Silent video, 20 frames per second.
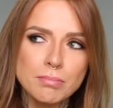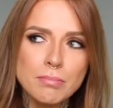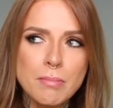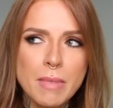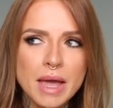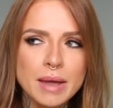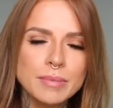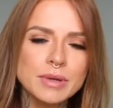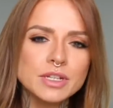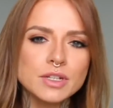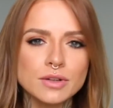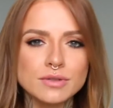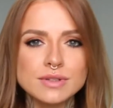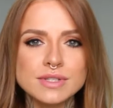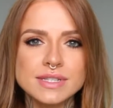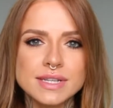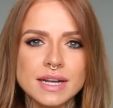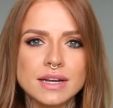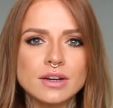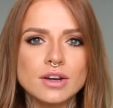Maybe
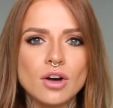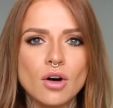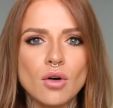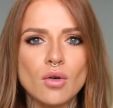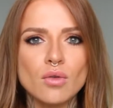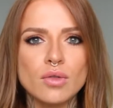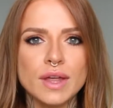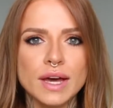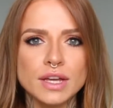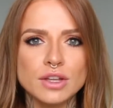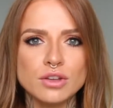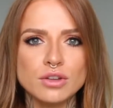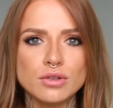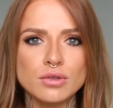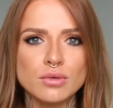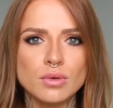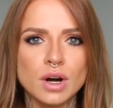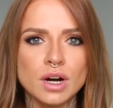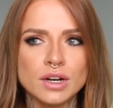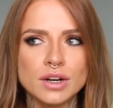don't set a goal that
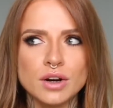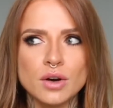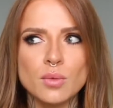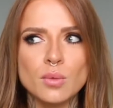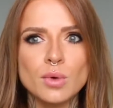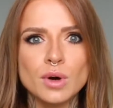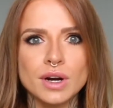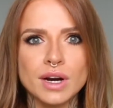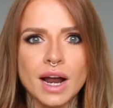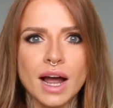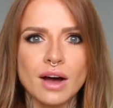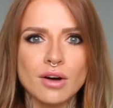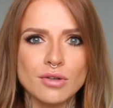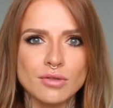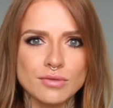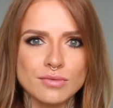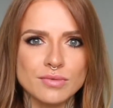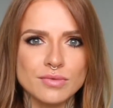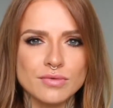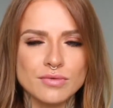you are going to work
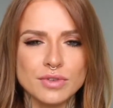out